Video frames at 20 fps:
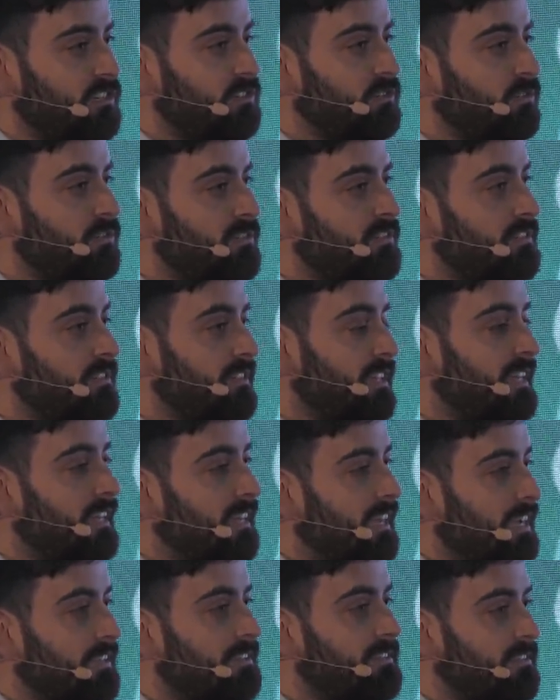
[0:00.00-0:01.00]
does is it
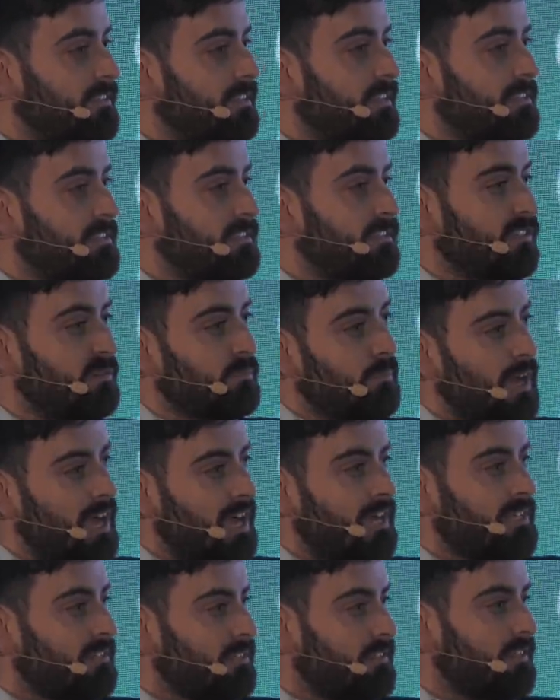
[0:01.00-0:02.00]
gets the insulin
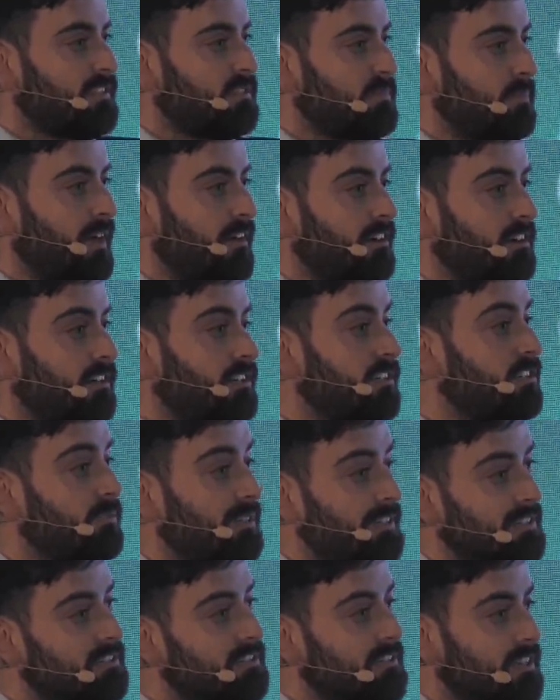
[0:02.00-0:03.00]
past this barrier to
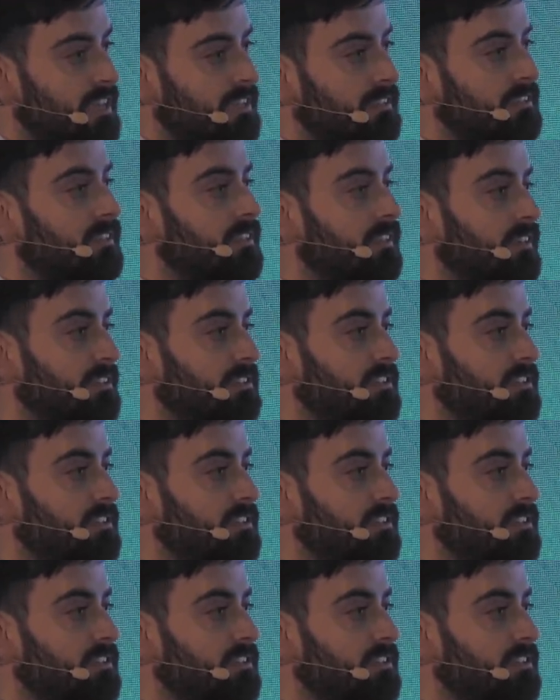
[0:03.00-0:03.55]
extend the